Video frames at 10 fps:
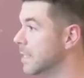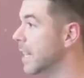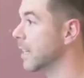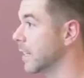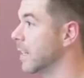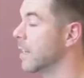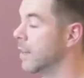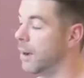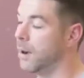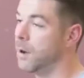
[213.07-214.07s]
Exactly.
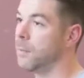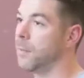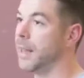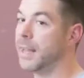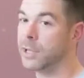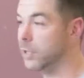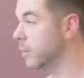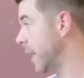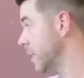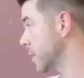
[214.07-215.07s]
And I could
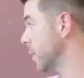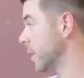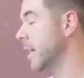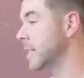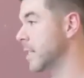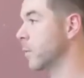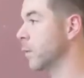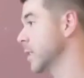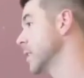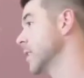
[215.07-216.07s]
have asked them in class like, what
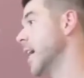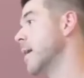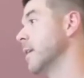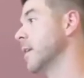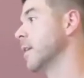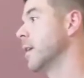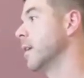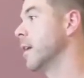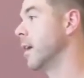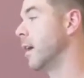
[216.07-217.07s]
does this dot mean,
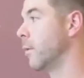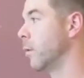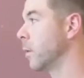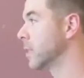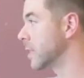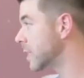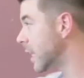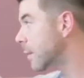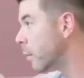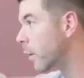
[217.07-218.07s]
or what does this
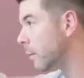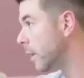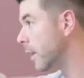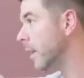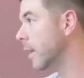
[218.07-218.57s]
data point mean?